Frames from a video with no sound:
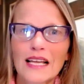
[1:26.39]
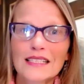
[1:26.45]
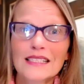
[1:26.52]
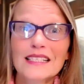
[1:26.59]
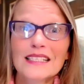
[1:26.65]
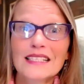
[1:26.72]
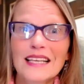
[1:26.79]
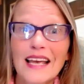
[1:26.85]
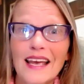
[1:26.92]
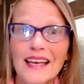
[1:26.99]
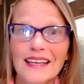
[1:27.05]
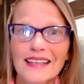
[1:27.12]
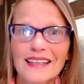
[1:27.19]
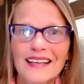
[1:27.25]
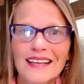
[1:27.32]
And
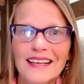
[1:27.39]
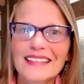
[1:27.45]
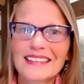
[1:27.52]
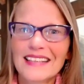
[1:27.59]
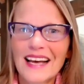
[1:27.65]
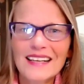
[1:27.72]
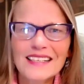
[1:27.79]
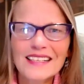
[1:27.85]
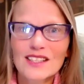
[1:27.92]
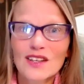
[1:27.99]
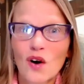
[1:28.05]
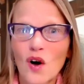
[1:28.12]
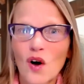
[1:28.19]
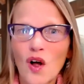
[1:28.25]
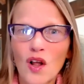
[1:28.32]
today, that is
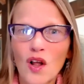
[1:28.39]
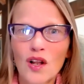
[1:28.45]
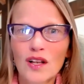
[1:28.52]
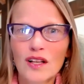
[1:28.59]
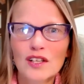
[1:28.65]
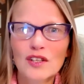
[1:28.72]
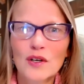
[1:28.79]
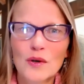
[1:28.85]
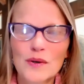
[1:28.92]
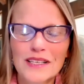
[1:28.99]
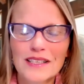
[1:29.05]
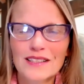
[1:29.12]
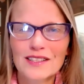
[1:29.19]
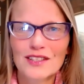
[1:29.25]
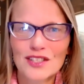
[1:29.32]
all
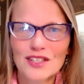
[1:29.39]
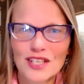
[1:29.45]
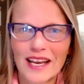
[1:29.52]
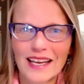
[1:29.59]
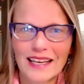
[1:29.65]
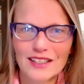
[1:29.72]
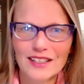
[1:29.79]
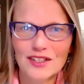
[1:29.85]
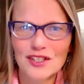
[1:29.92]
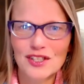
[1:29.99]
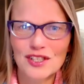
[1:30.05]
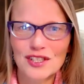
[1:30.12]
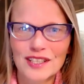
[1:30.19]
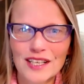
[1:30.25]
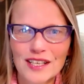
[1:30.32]
going to
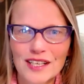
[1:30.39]
change.